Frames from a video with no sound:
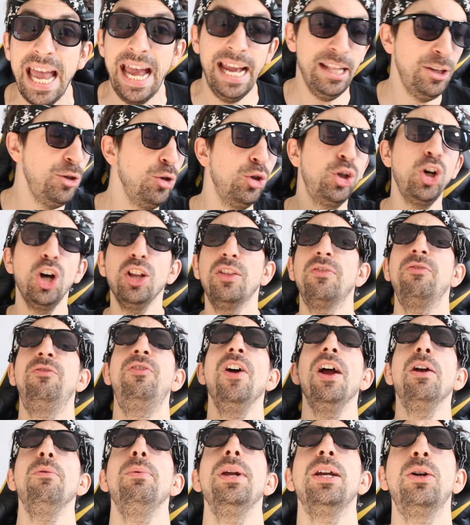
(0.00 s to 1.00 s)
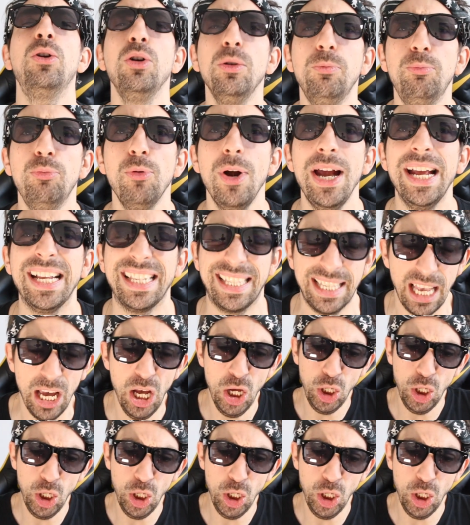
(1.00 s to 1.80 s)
And you got very good brakes.